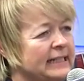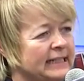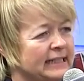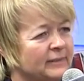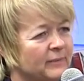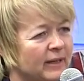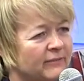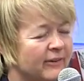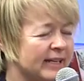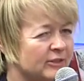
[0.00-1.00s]
Um, a
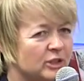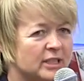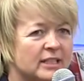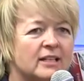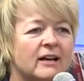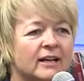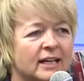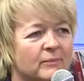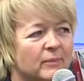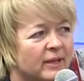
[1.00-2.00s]
very interesting
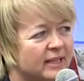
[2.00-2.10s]
time,